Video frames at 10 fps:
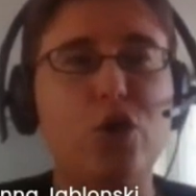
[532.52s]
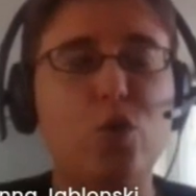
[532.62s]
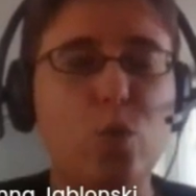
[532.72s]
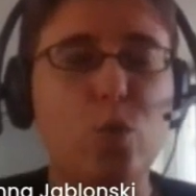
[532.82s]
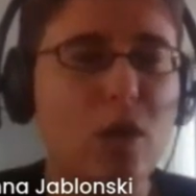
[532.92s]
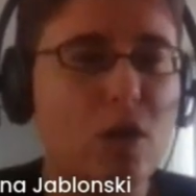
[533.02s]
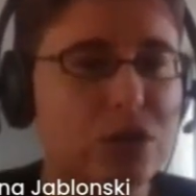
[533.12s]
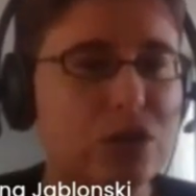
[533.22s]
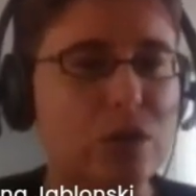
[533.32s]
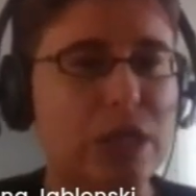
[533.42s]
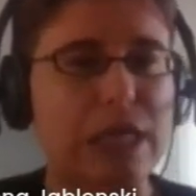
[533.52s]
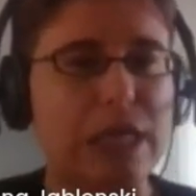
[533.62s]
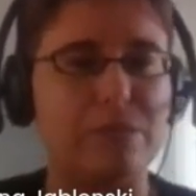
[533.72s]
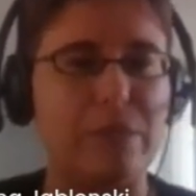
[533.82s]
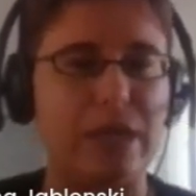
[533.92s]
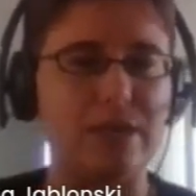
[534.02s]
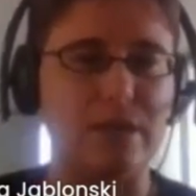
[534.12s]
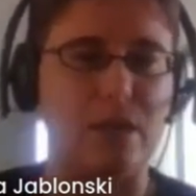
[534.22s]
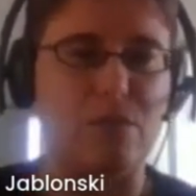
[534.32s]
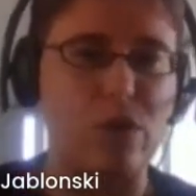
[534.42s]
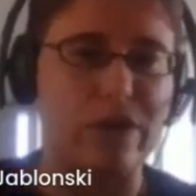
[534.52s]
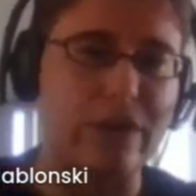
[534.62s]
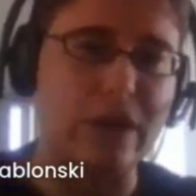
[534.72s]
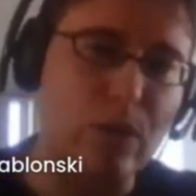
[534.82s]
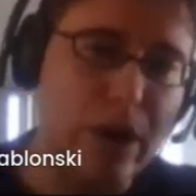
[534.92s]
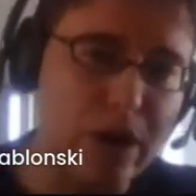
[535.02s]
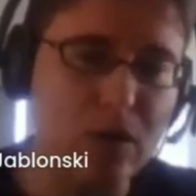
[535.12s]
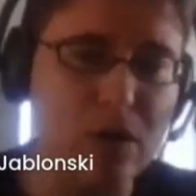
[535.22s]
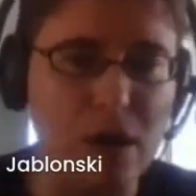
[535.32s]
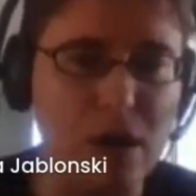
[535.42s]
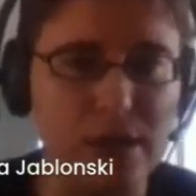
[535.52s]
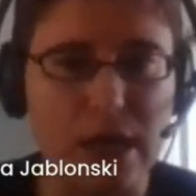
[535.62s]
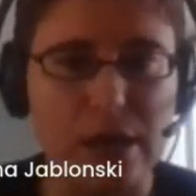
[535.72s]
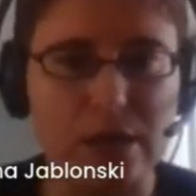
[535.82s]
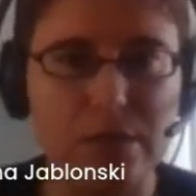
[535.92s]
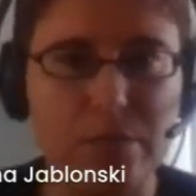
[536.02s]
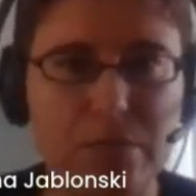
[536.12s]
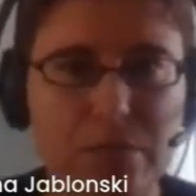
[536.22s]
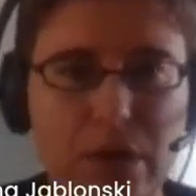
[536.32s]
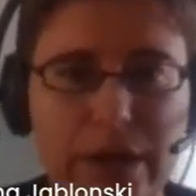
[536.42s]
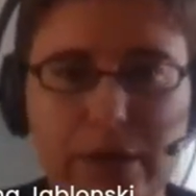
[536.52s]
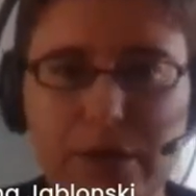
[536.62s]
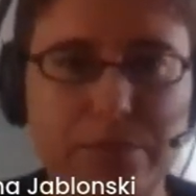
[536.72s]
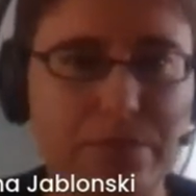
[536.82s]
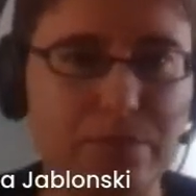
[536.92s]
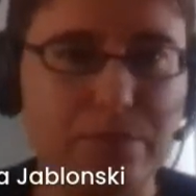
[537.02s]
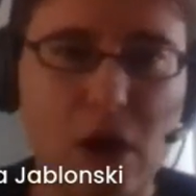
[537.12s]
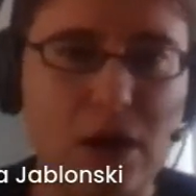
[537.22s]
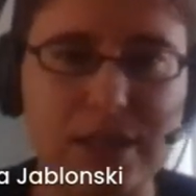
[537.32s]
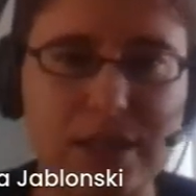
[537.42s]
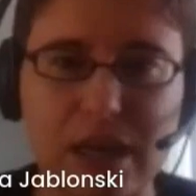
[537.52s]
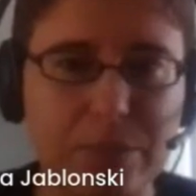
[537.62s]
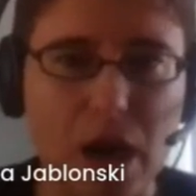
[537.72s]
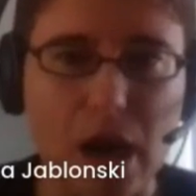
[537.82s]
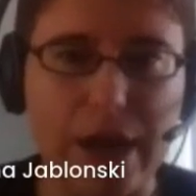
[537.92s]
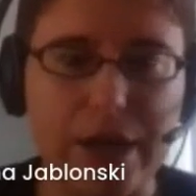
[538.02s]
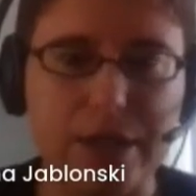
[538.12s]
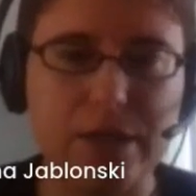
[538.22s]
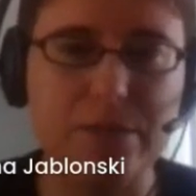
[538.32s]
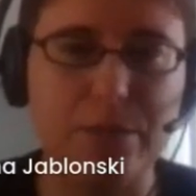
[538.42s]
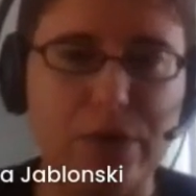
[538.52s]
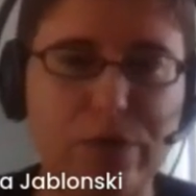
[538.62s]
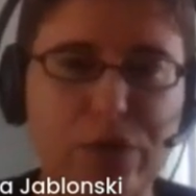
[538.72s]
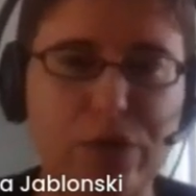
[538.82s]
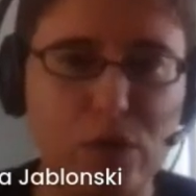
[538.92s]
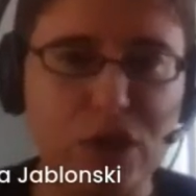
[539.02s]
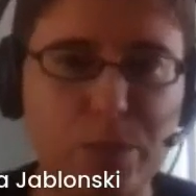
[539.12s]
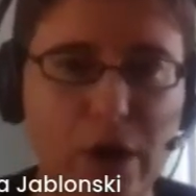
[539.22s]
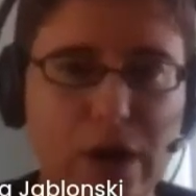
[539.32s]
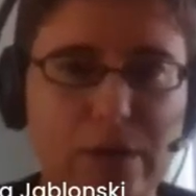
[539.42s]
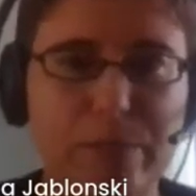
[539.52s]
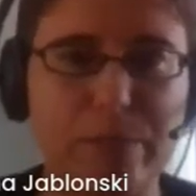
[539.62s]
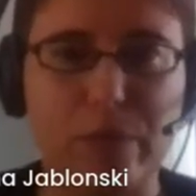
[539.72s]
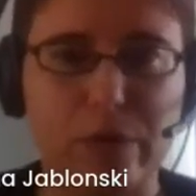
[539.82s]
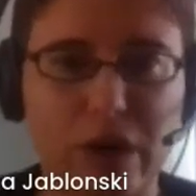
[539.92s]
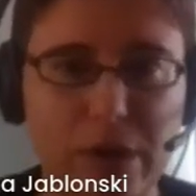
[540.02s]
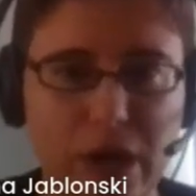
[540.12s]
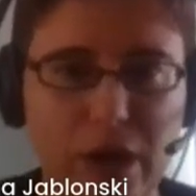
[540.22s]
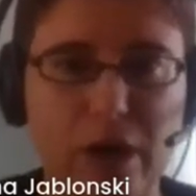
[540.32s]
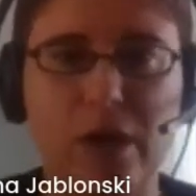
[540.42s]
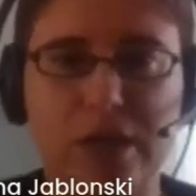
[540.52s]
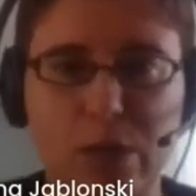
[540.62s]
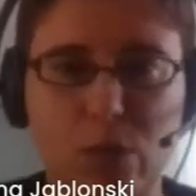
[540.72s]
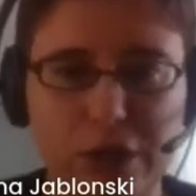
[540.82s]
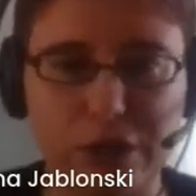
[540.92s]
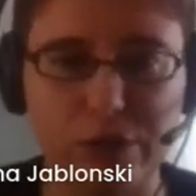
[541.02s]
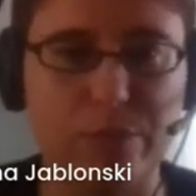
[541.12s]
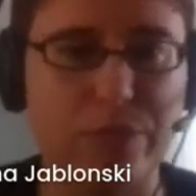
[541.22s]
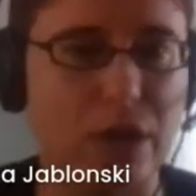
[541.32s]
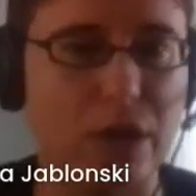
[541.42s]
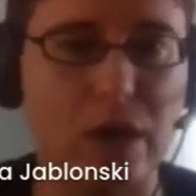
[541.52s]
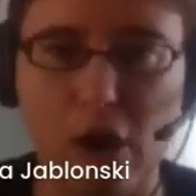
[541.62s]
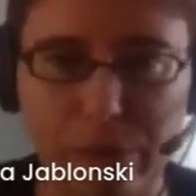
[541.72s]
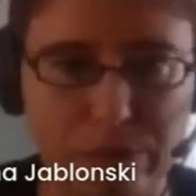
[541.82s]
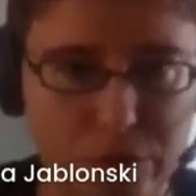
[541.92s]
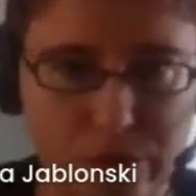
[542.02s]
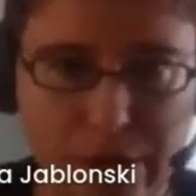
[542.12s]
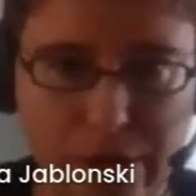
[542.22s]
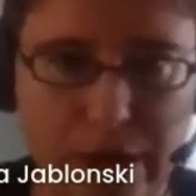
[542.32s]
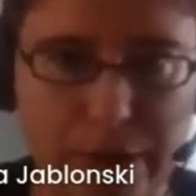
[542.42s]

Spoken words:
You will also need to make some more theoretical content, like concept guides, but for the most part, people are coming here because they want to do something, help them do that